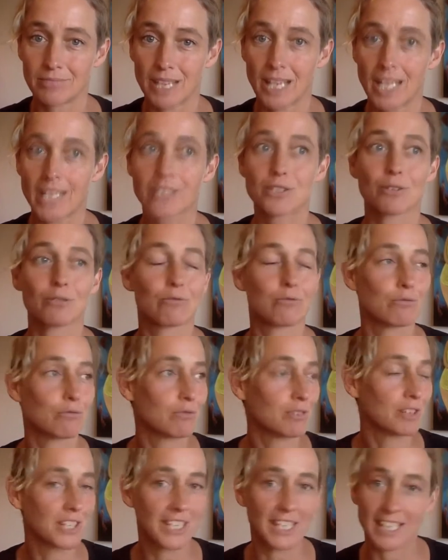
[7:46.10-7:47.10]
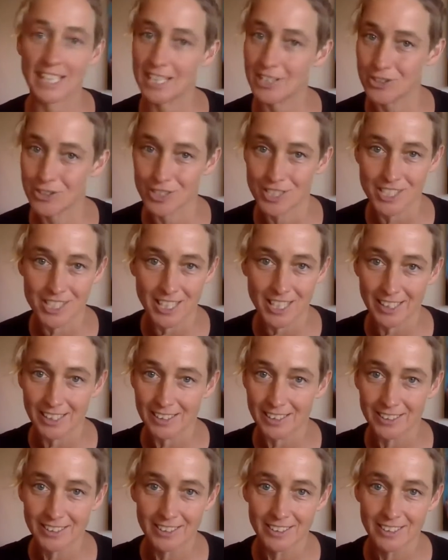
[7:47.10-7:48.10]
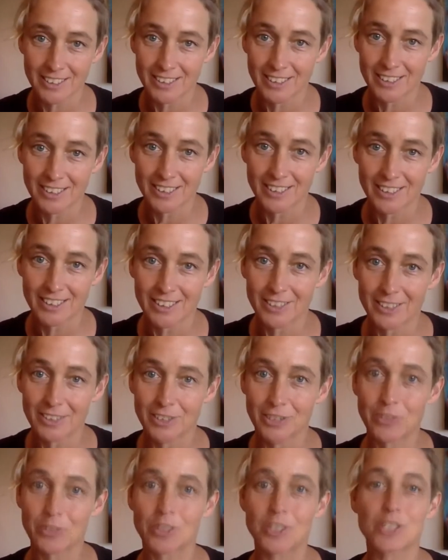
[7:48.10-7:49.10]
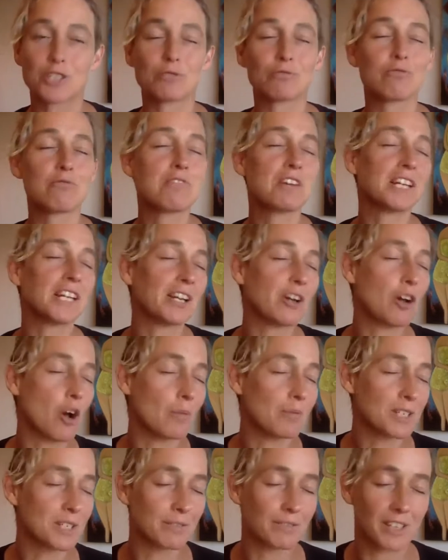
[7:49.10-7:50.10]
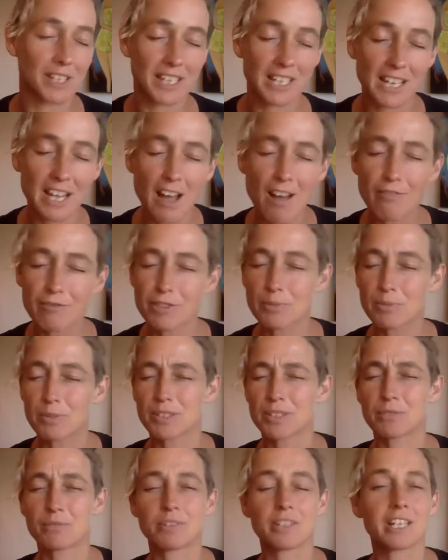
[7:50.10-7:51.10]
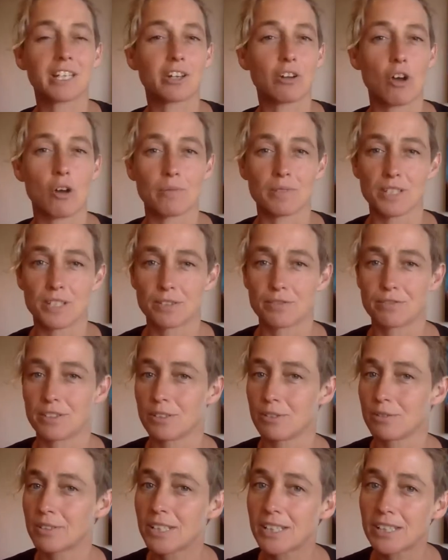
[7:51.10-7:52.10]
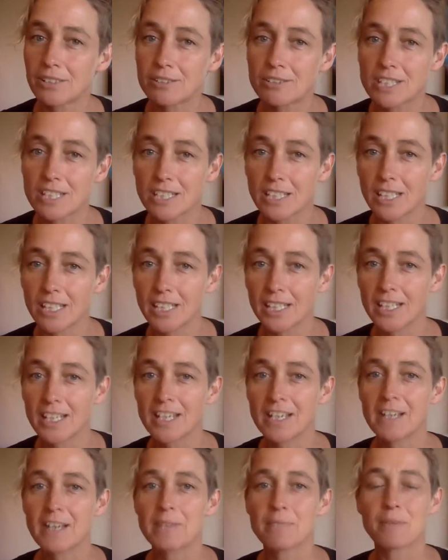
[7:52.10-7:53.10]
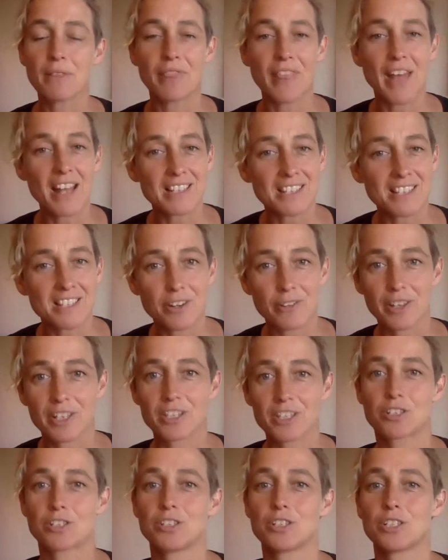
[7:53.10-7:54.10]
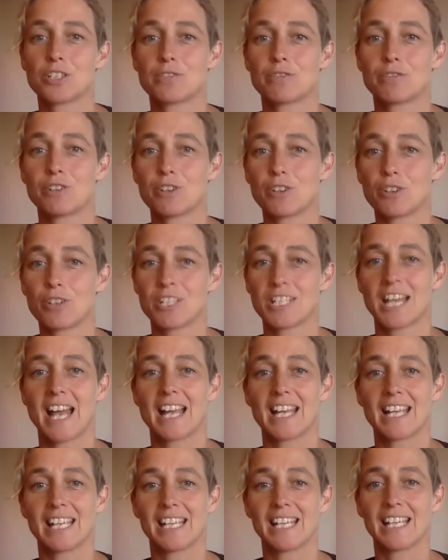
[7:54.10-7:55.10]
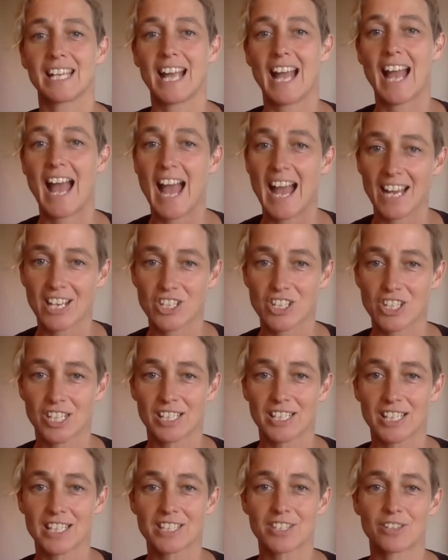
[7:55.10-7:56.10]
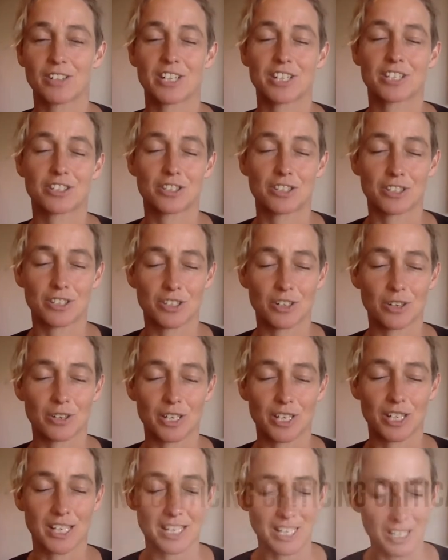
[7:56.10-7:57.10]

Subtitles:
It's really interesting. You know, it's really common to feel uncomfortable. It's really common to feel guilty, but that's no excuse for not taking action. That's not an